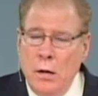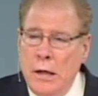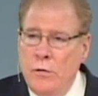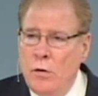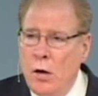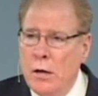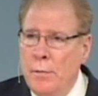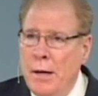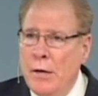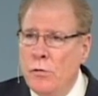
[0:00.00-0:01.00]
He's talking
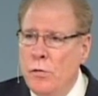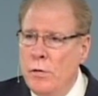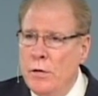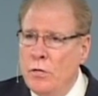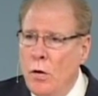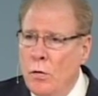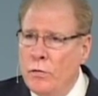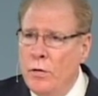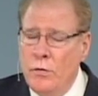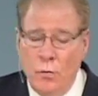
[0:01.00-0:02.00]
about through this whole
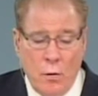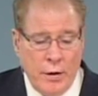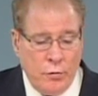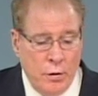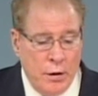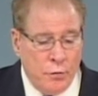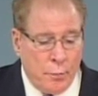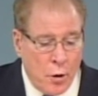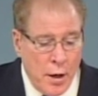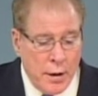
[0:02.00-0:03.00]
situation, he's
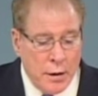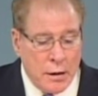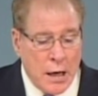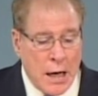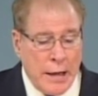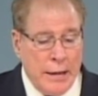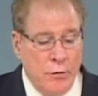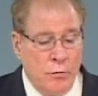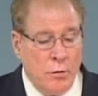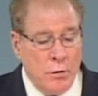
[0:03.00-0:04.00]
praying, and God
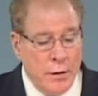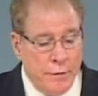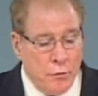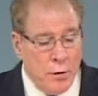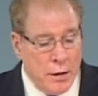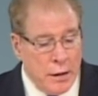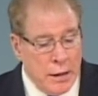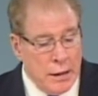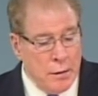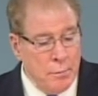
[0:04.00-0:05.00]
is delivering
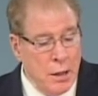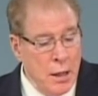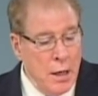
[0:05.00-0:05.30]
him.